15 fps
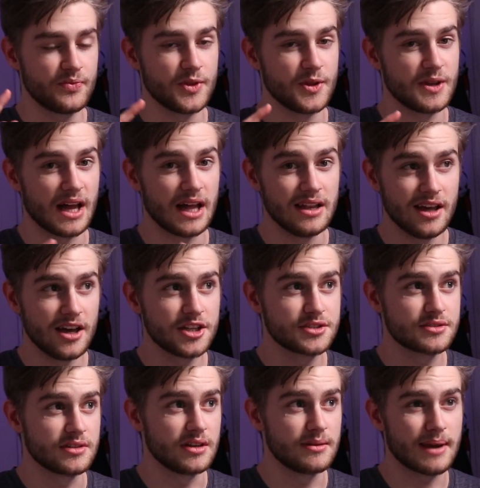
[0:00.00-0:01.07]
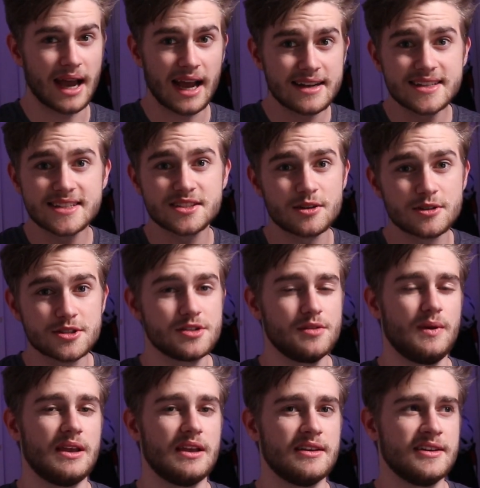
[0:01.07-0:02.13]
you get a large room, and it's
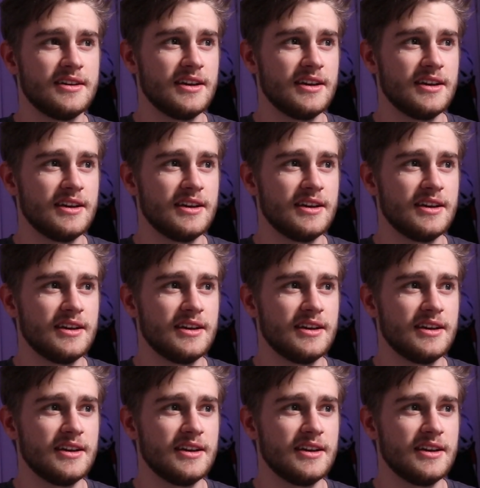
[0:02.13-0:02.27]
ensuite.